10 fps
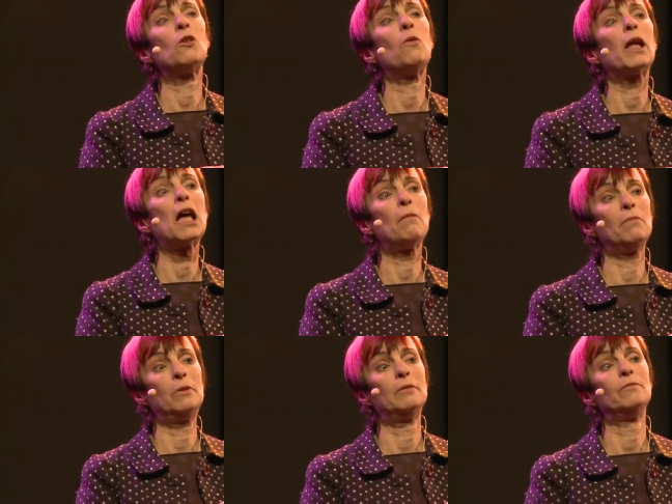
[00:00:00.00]
growing
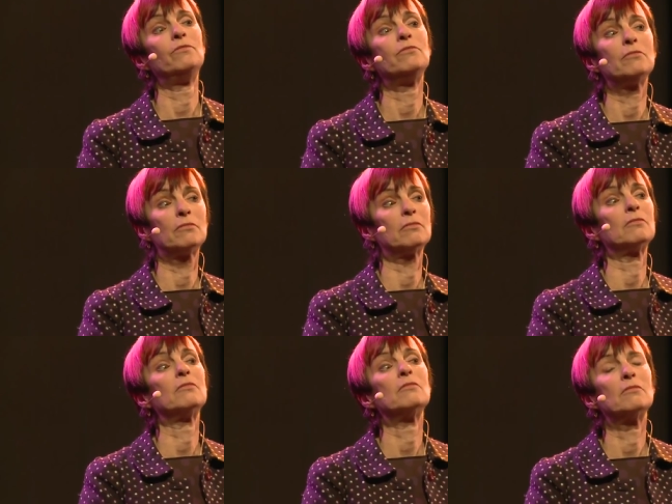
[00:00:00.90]
up.
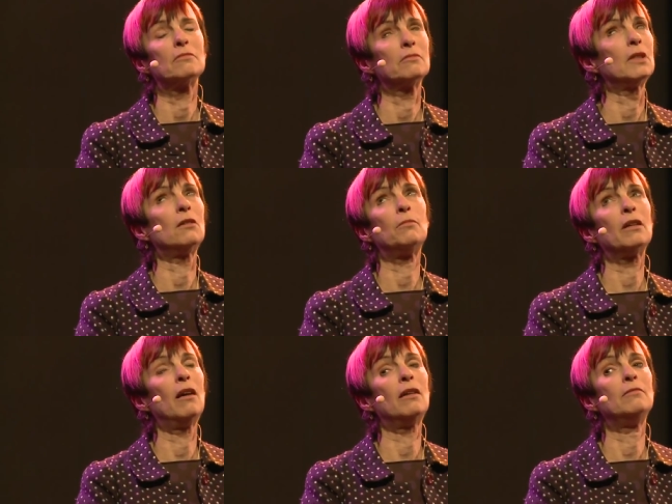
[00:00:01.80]
Oh my
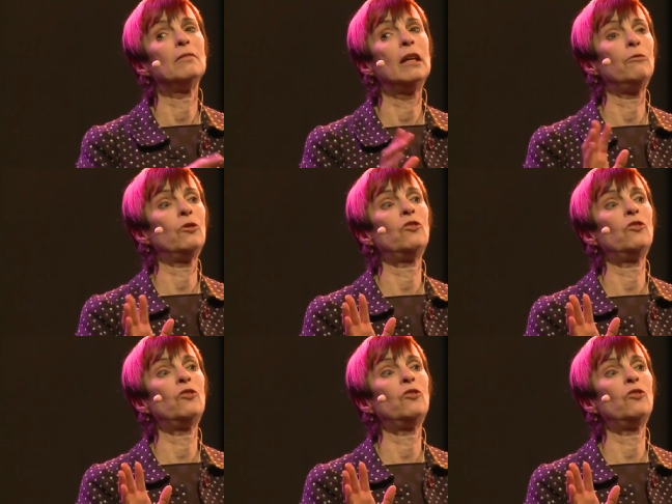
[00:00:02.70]
God, it was